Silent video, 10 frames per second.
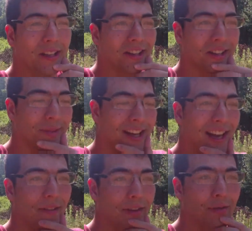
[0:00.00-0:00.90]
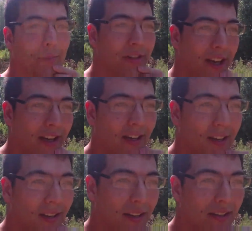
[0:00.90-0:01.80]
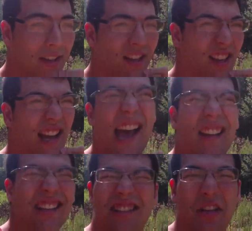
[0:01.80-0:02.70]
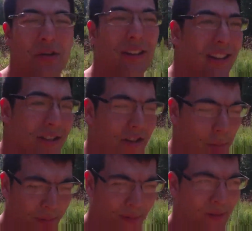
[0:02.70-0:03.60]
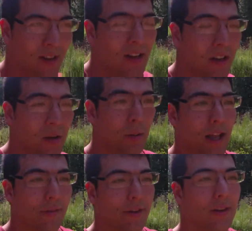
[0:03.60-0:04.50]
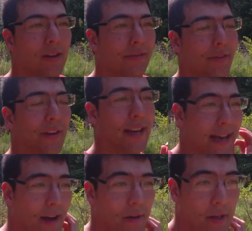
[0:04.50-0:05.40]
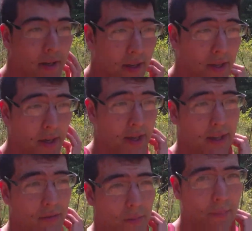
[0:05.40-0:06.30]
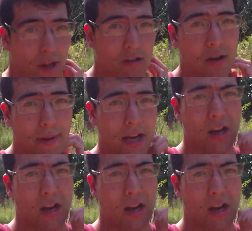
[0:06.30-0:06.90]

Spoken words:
to tell them that I have this website. Let's do it. Let's just, whatever. If they find out, they will blow up my